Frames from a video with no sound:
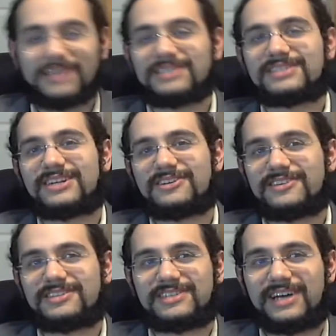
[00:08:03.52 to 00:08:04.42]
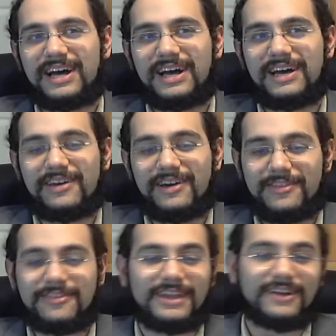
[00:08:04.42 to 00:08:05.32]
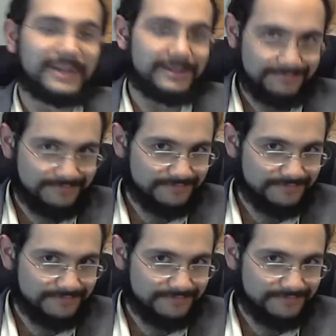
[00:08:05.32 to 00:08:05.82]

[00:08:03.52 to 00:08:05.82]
consider this a theory.